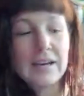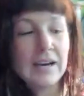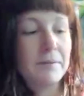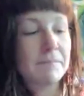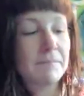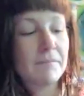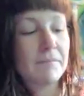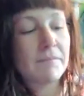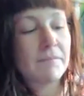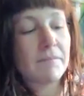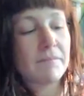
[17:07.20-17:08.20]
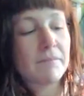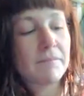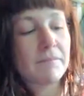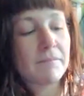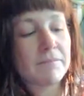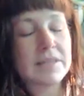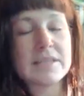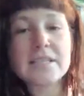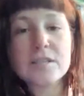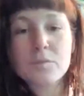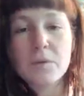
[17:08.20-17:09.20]
um,
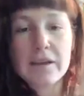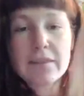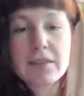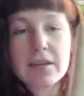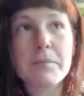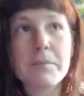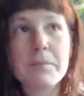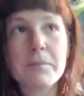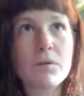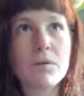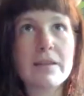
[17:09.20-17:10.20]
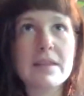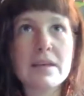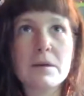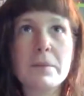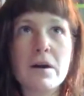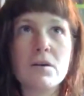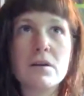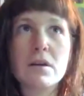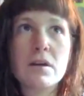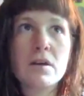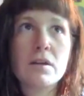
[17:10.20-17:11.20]
this is what I think about when I think about
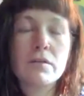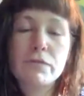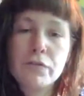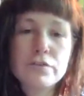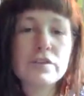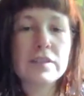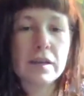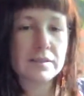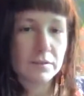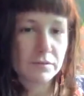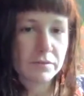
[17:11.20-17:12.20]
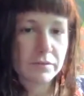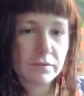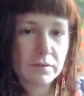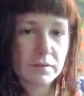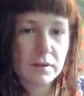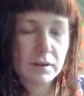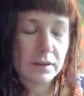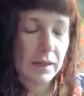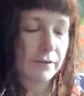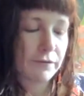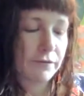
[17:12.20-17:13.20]
first signs of
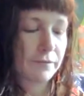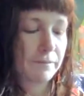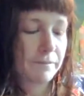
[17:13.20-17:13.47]
life.